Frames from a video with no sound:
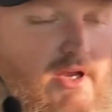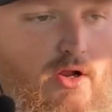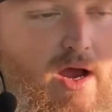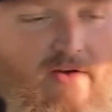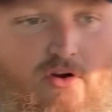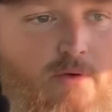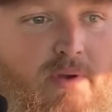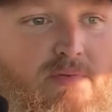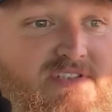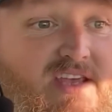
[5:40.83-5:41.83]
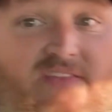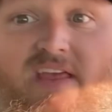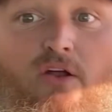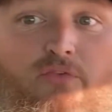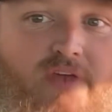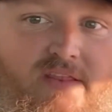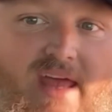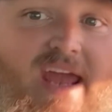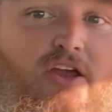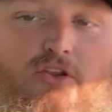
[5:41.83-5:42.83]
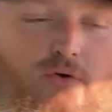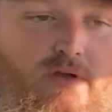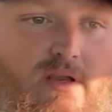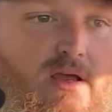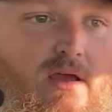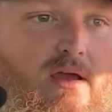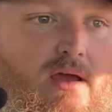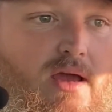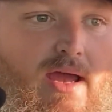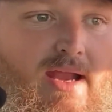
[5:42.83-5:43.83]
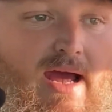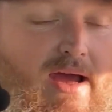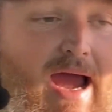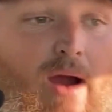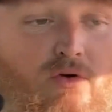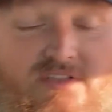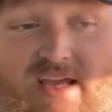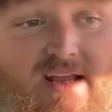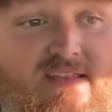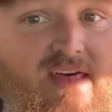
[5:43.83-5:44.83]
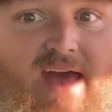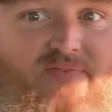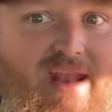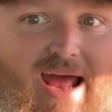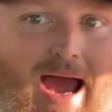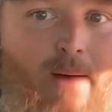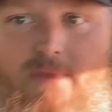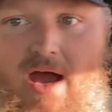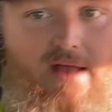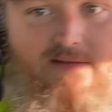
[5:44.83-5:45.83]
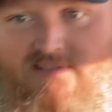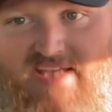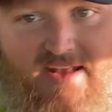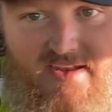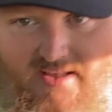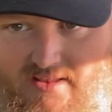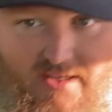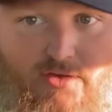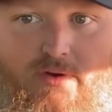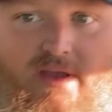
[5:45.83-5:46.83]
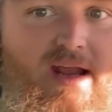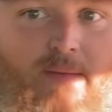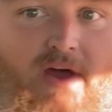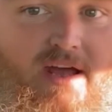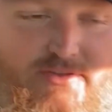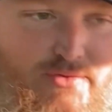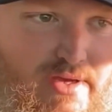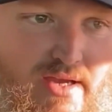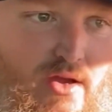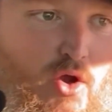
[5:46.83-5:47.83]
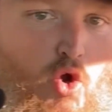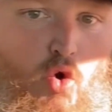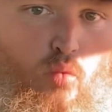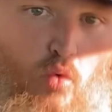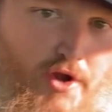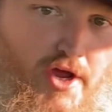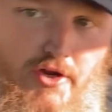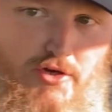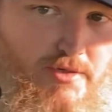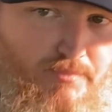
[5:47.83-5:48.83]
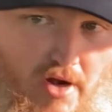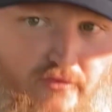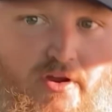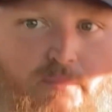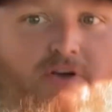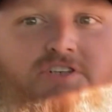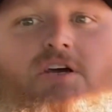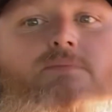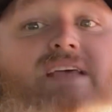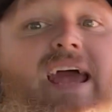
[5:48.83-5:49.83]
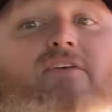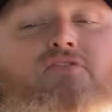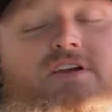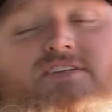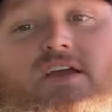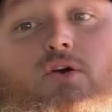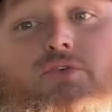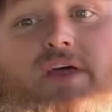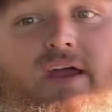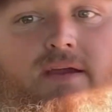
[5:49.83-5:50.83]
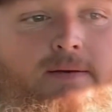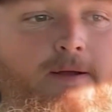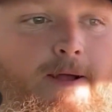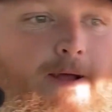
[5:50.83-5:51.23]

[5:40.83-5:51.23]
you know, I've heard people say that they don't think they could do it, and I, I will say to that that I'm not technically doing it. I'm not doing 100 perfect push-ups every single day.